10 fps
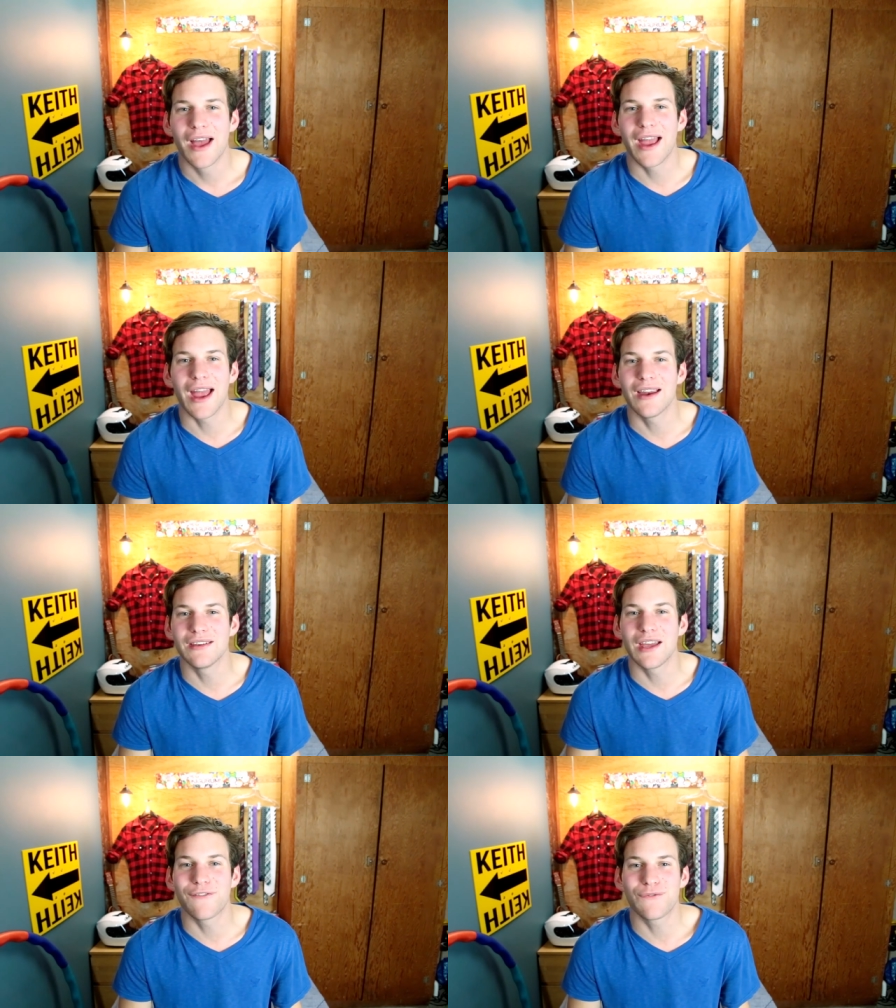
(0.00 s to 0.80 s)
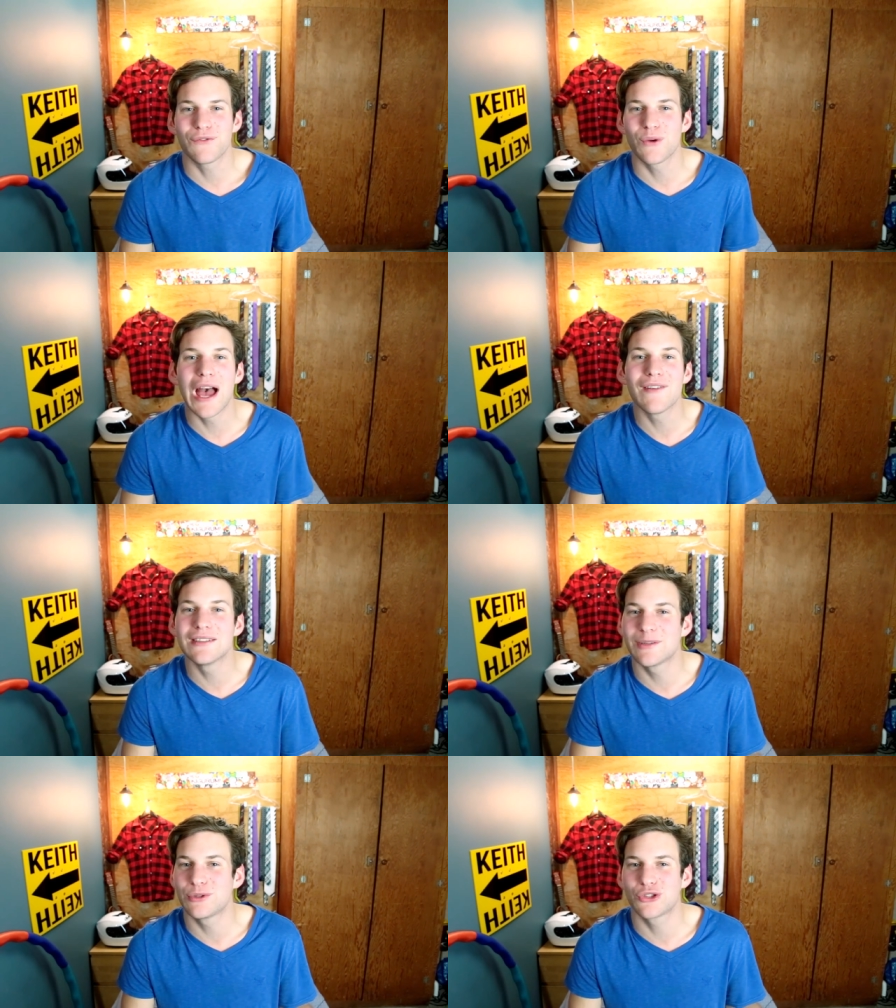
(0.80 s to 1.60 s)
And if you
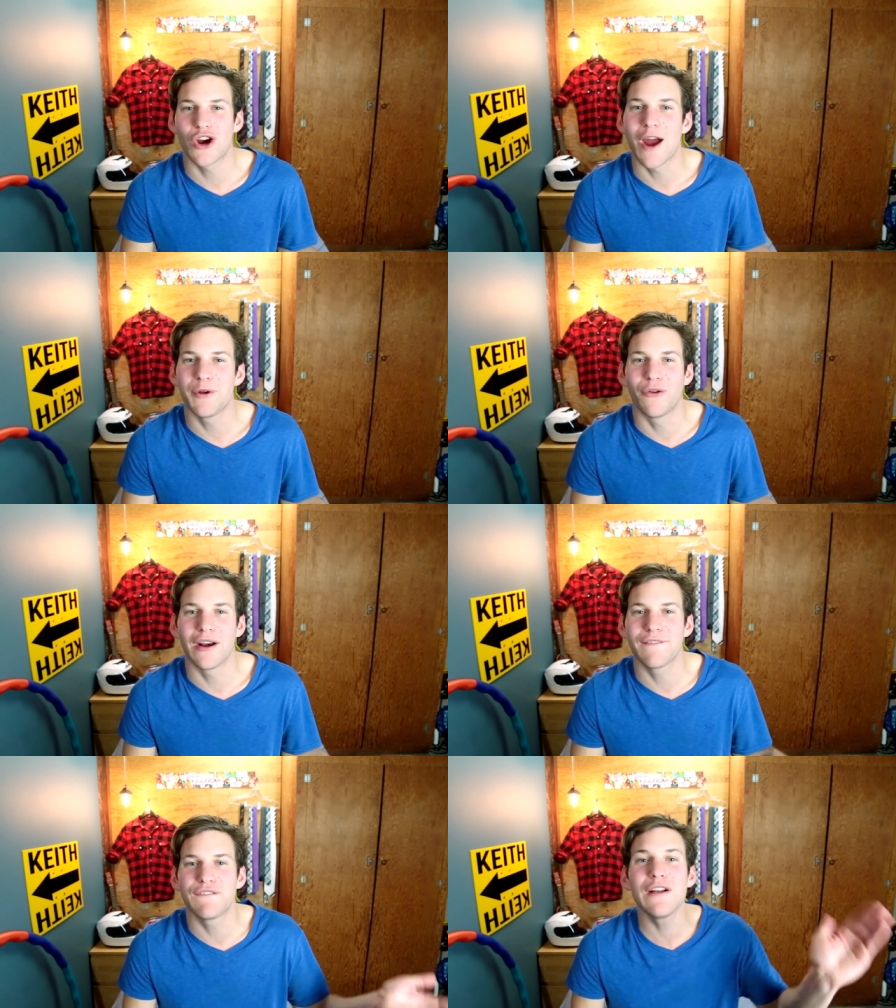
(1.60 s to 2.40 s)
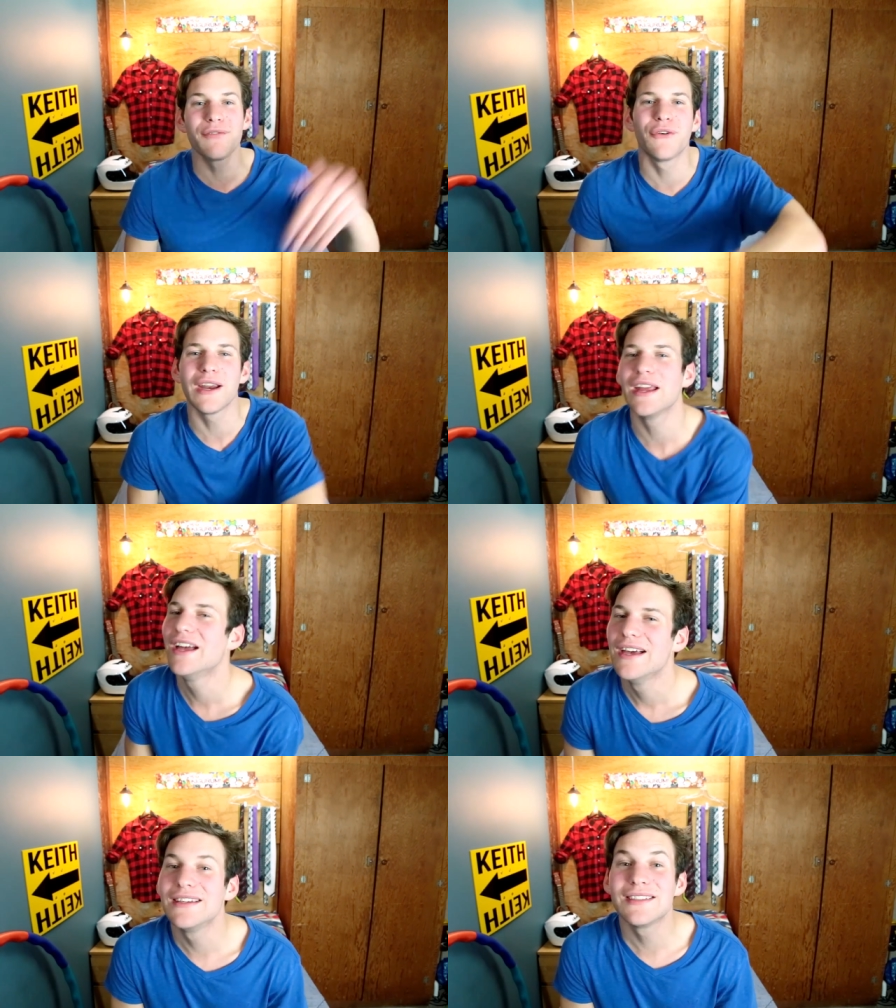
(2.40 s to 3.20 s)
haven't subscribed already, feel free
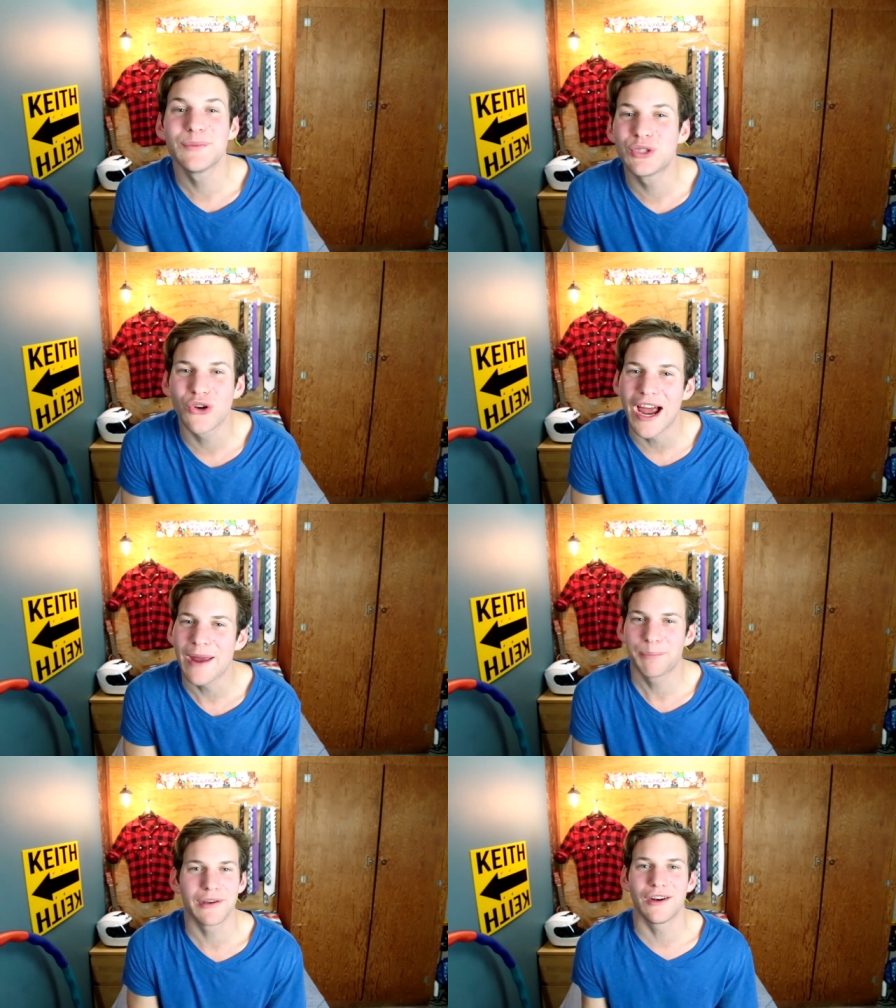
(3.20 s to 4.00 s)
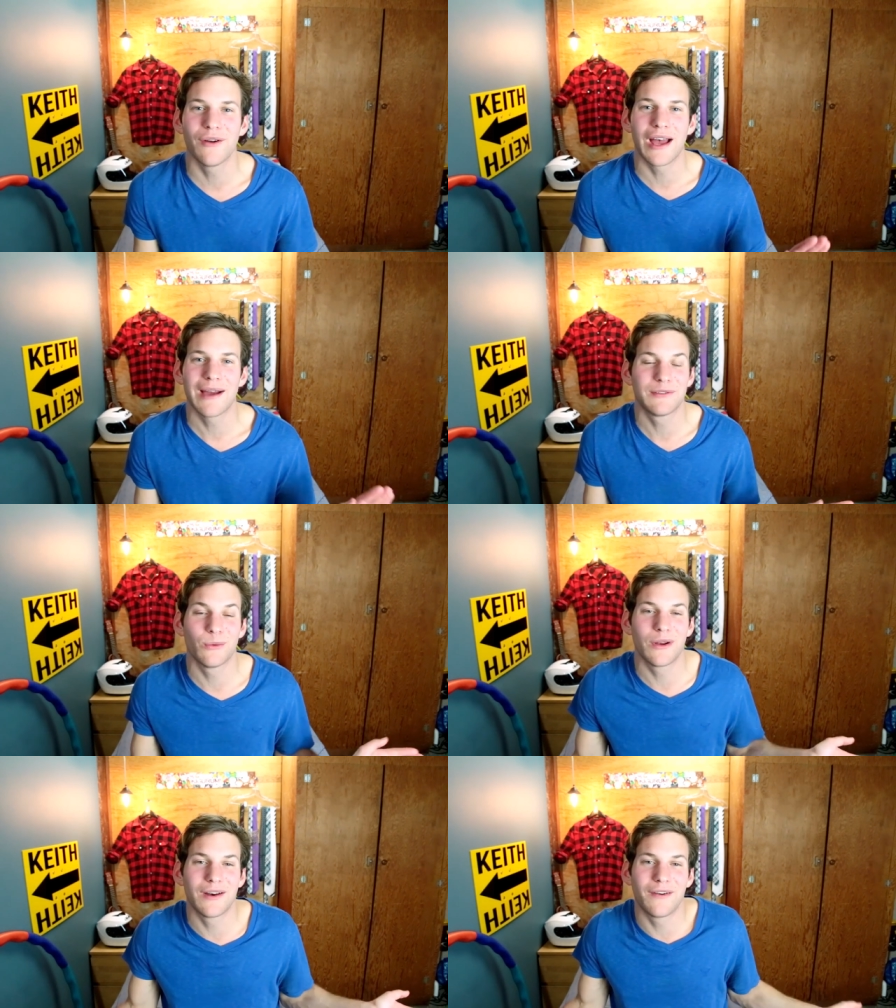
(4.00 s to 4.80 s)
to subscribe, but you don't have
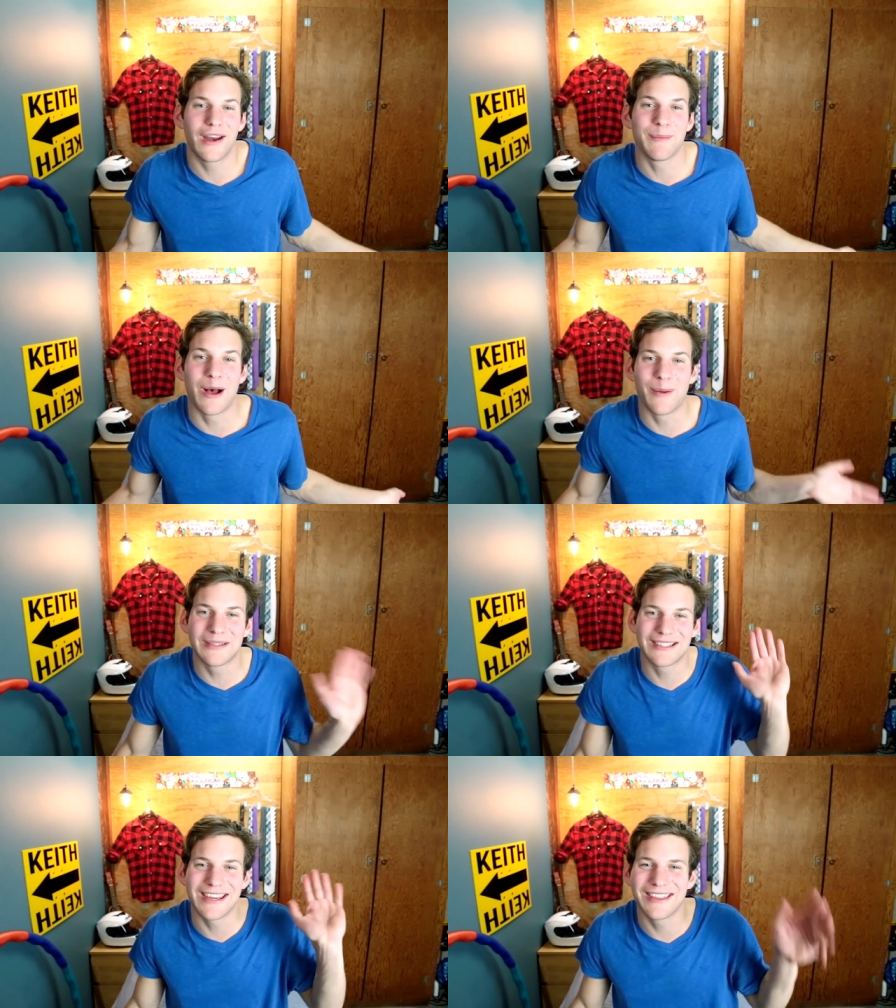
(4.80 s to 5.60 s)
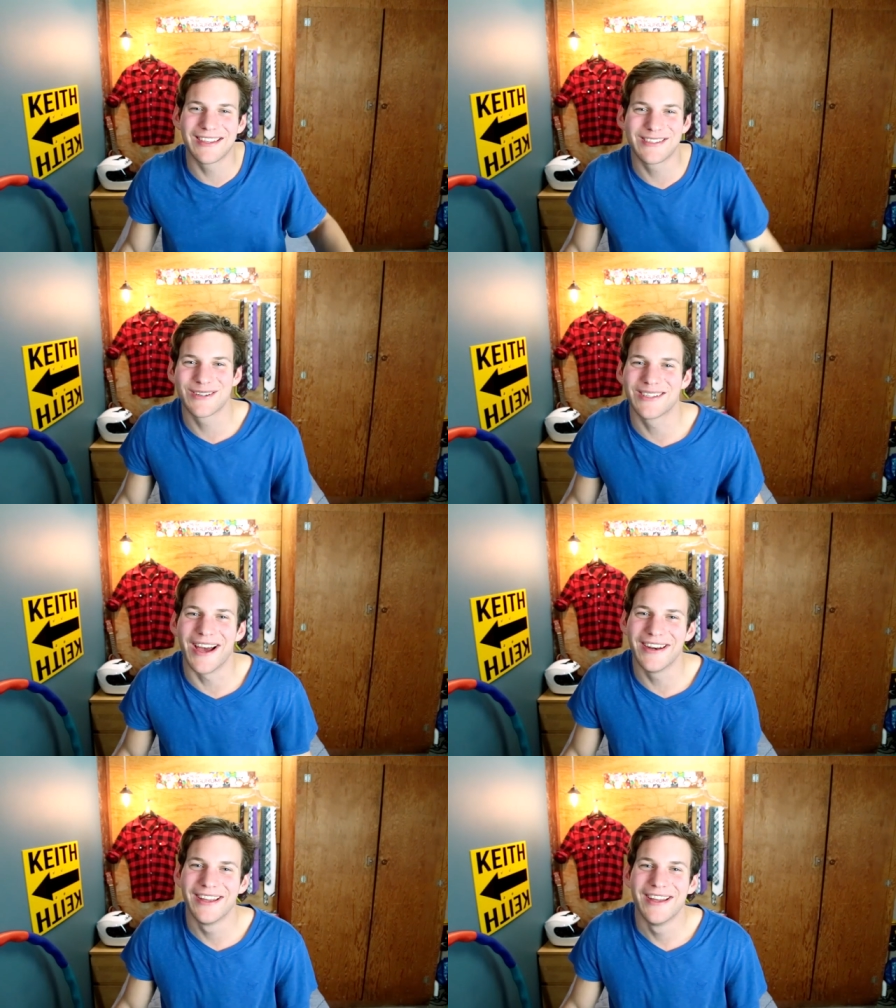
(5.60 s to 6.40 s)
to, whatever. Hey mom, it's Keith, it's your
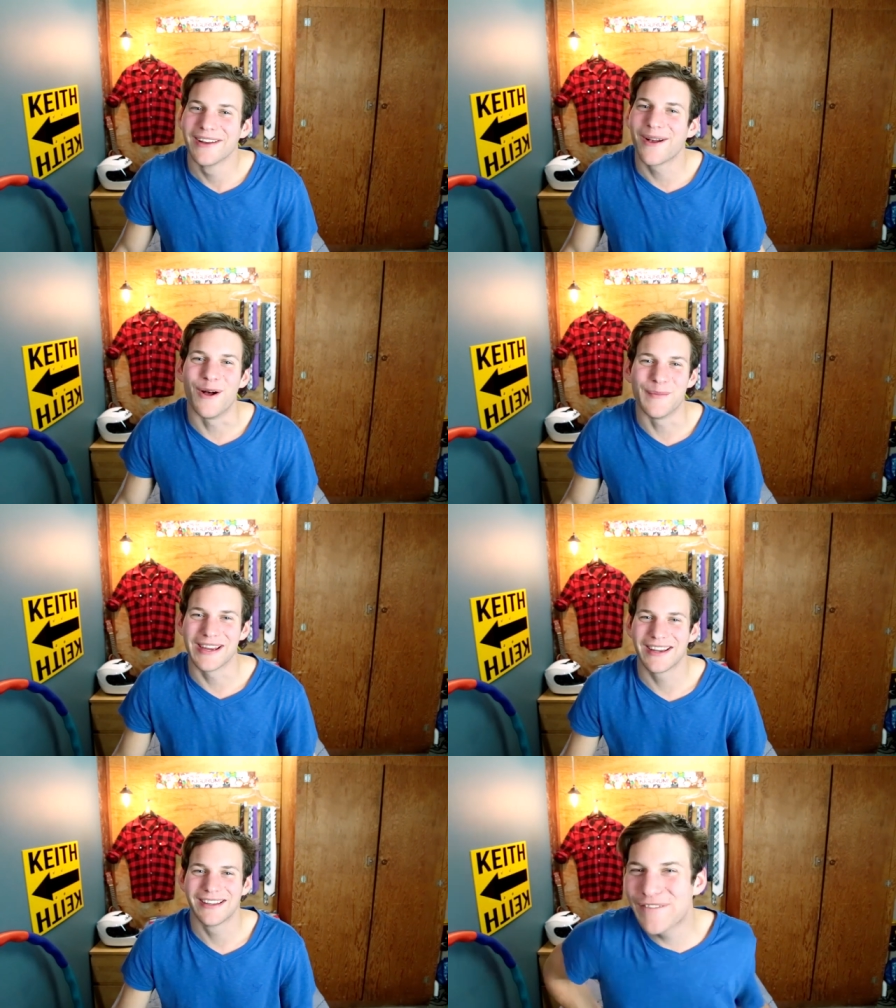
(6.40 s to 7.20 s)
son, call me.